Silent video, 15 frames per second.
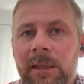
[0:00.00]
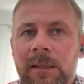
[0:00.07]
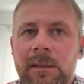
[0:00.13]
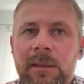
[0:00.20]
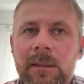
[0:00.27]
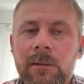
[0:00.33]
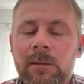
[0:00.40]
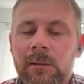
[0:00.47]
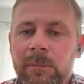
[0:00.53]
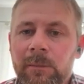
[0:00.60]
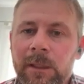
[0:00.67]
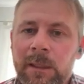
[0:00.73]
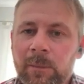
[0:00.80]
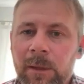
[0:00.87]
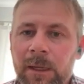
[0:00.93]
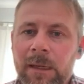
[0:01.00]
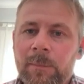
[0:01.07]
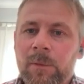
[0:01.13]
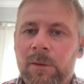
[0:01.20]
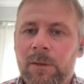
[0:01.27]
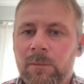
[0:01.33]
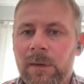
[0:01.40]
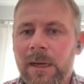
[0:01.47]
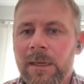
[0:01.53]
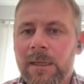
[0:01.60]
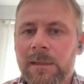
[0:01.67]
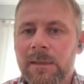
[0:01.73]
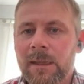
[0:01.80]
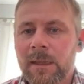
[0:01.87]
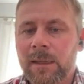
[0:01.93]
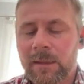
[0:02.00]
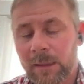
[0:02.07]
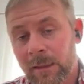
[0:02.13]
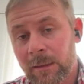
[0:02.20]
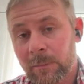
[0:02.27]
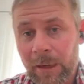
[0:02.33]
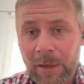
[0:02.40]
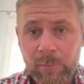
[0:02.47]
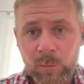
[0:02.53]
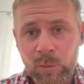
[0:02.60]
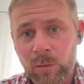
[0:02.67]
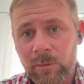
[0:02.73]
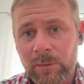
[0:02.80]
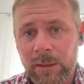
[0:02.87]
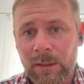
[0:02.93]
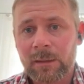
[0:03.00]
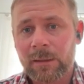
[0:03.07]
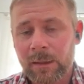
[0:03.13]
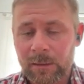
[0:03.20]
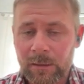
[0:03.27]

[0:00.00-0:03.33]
until when you pick up on the reins, they think about moving.